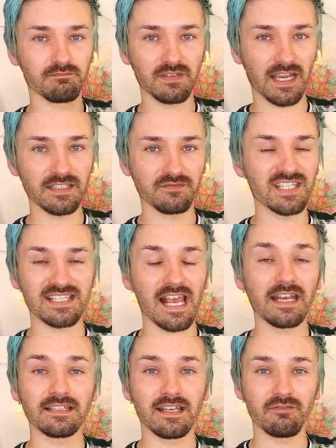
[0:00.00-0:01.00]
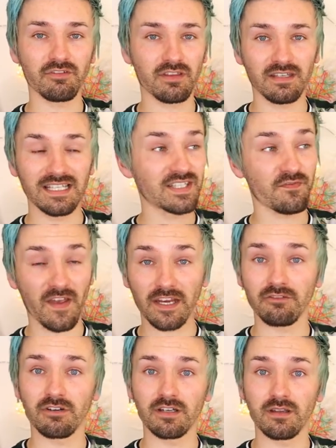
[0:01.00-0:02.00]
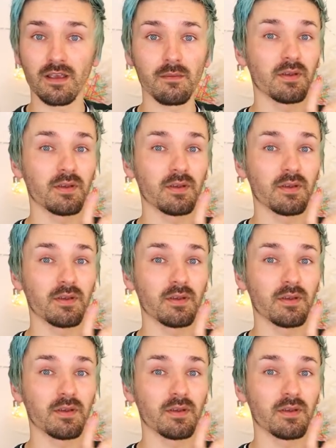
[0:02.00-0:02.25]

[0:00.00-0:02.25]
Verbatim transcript: kind of design and everything needs firing,